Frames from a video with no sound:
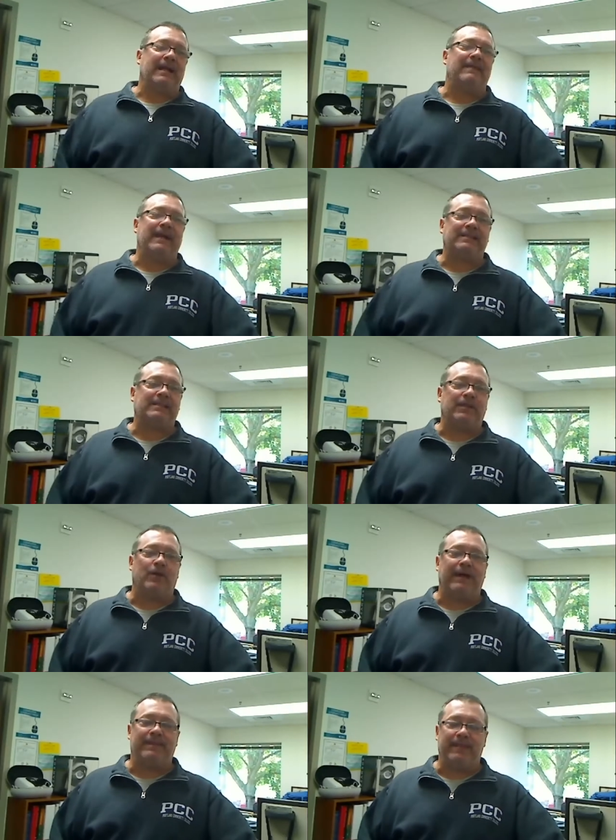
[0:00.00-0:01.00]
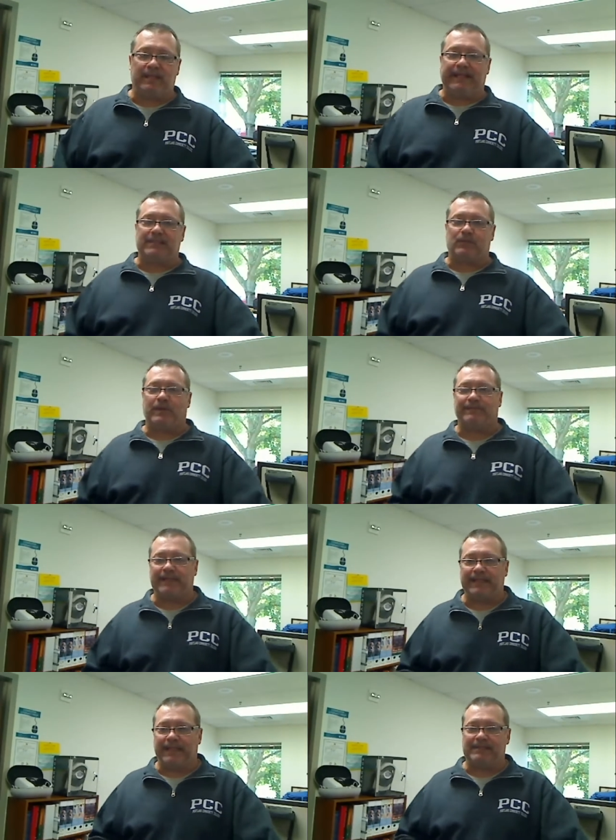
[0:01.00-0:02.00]
And that's, I think that's one of the
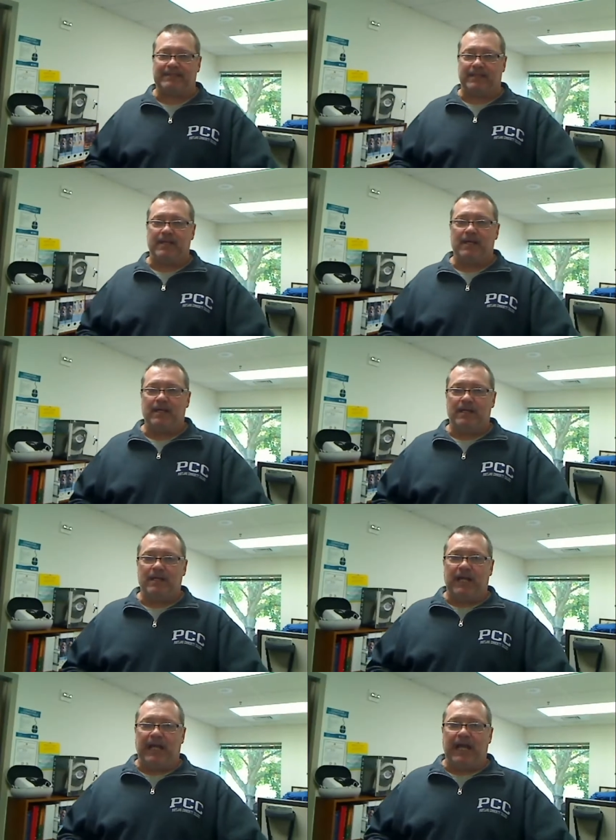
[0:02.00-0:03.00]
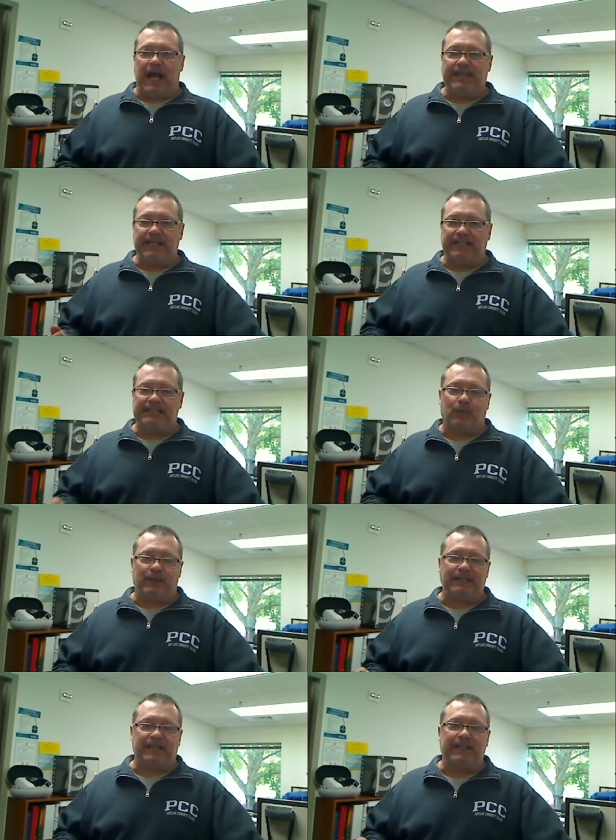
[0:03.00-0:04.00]
things that, this is one
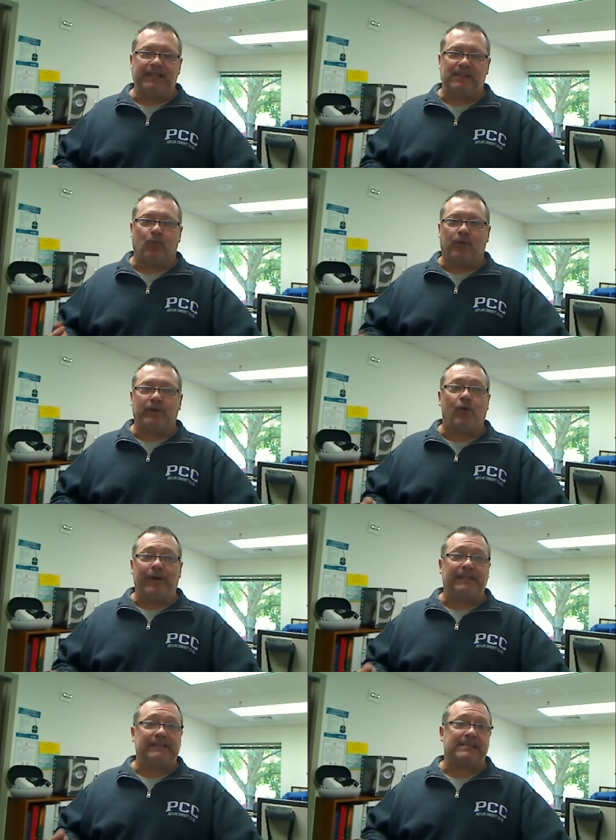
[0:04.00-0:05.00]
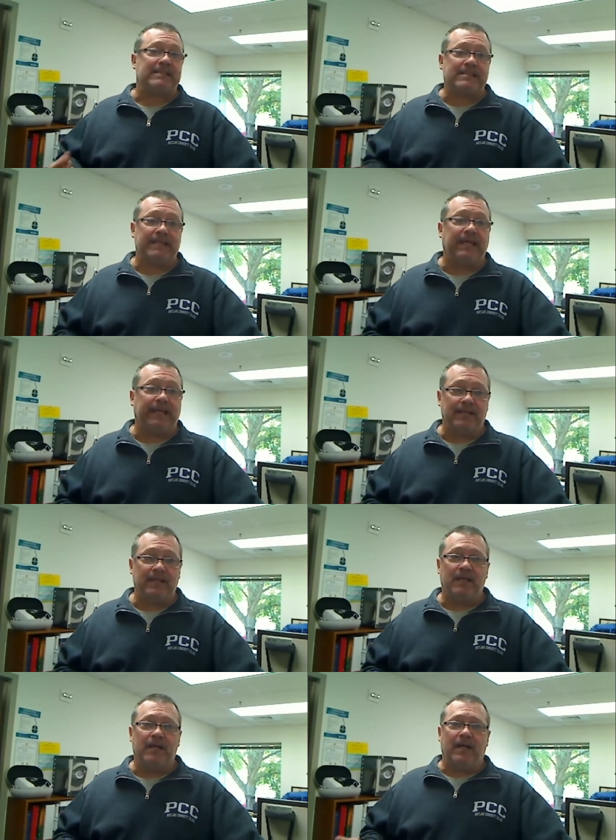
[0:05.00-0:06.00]
of the things that we're going to see.
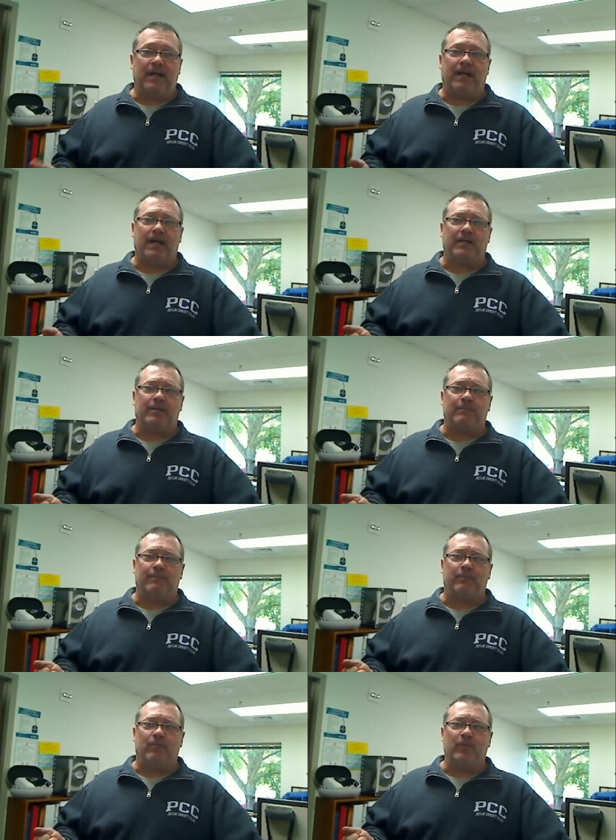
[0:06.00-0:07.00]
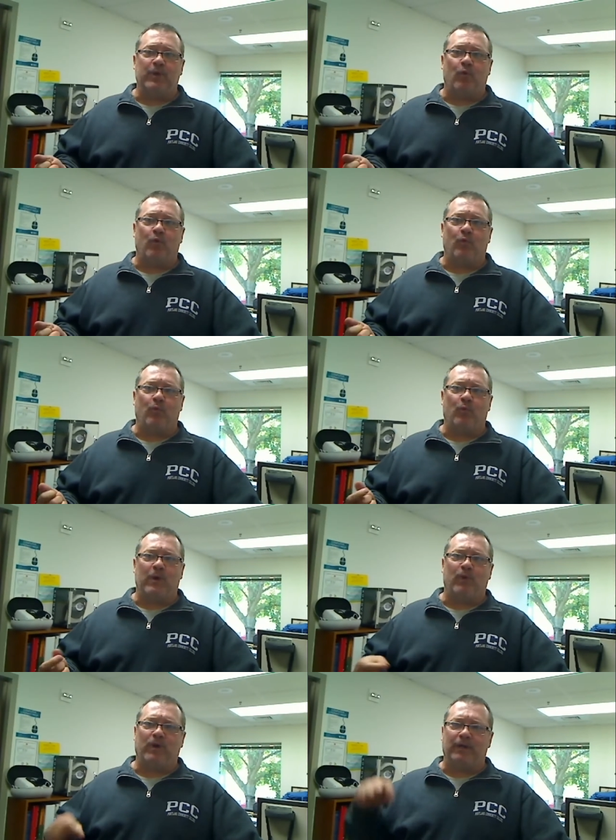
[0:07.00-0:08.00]
When
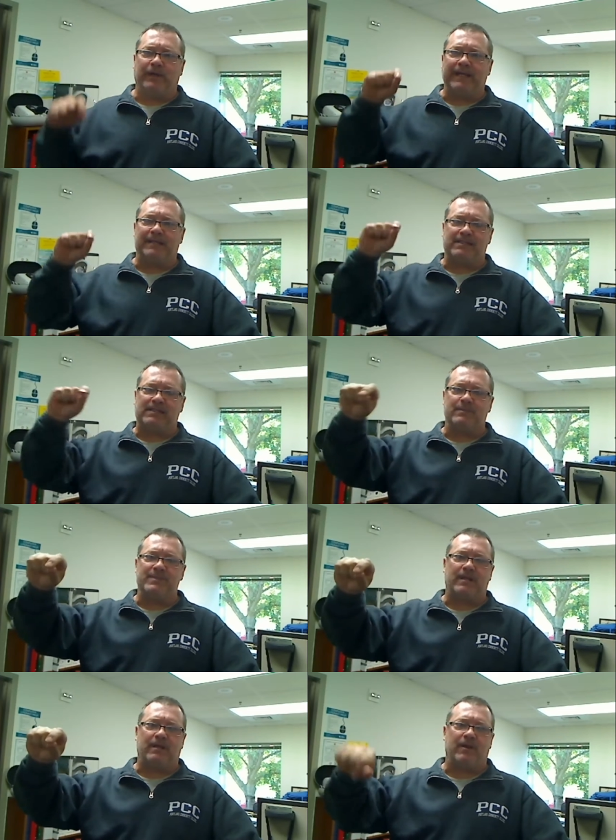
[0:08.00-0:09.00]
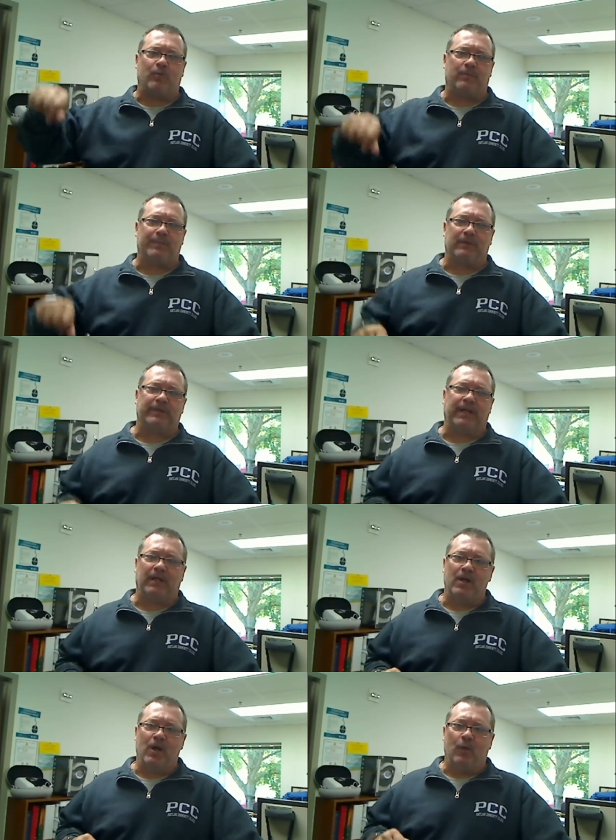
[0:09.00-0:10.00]
we're looking at the sim center that we're
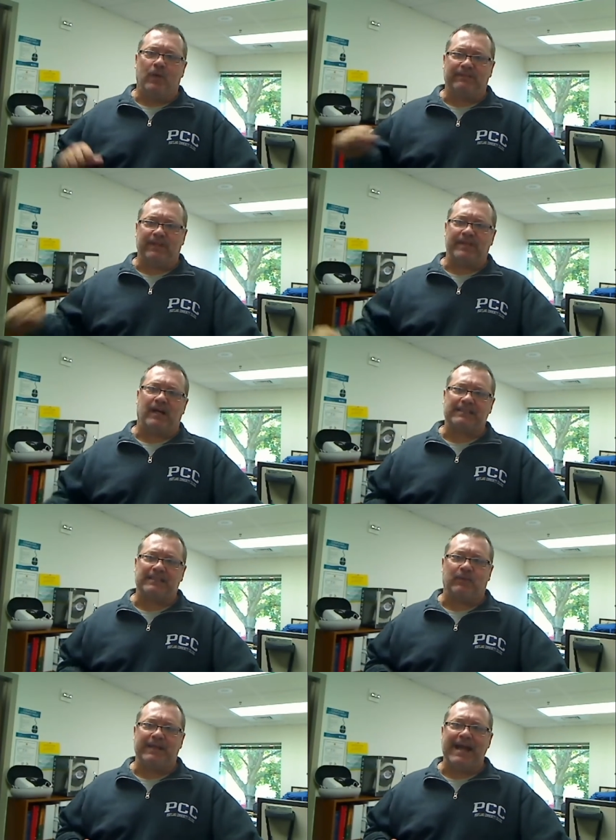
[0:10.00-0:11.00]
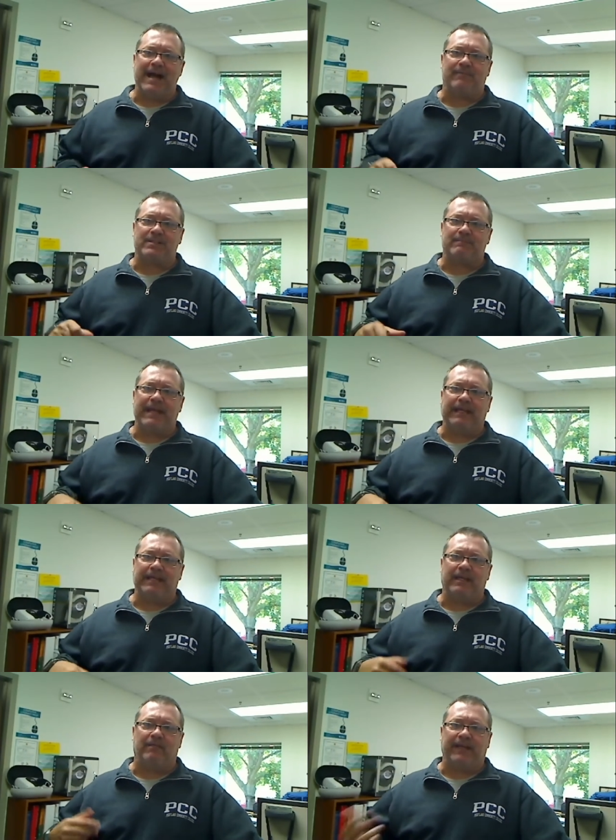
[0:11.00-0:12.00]
building, one of the thoughts that we have is making
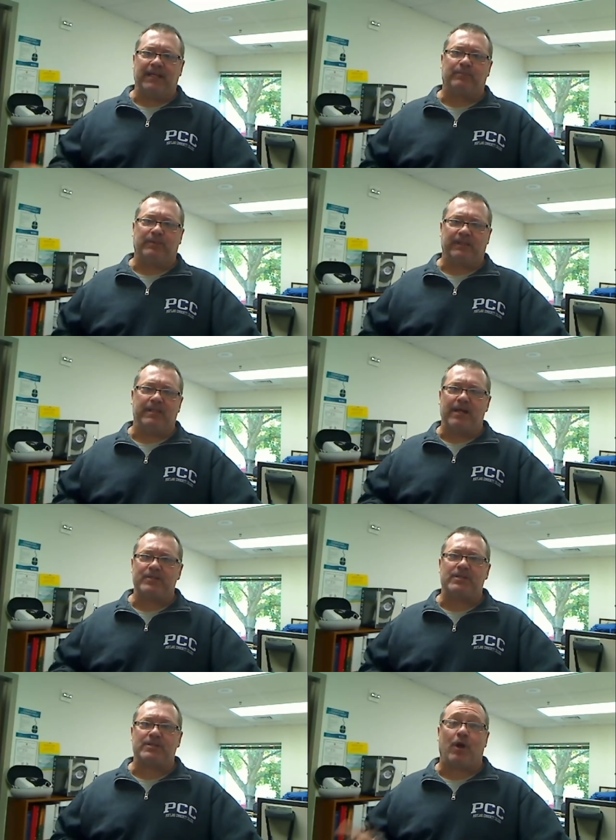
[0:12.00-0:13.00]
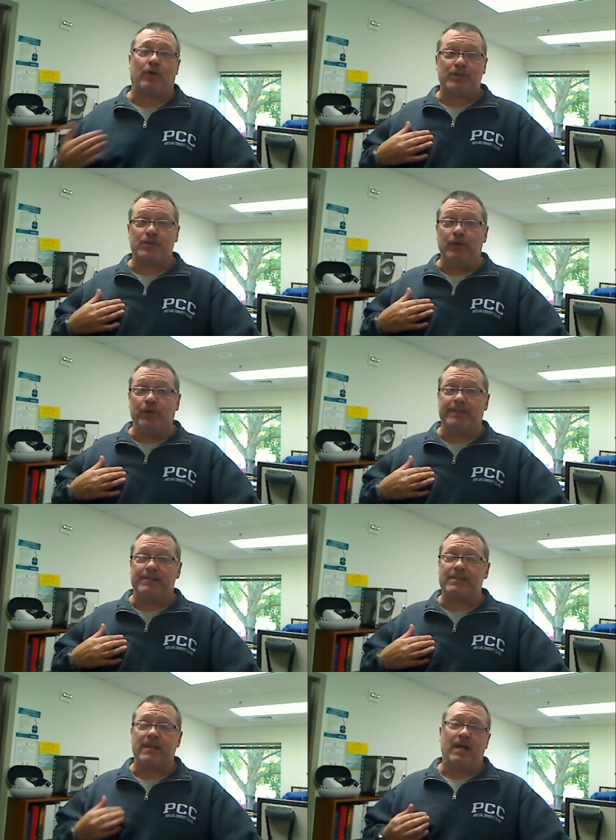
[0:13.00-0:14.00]
it available to not just our students,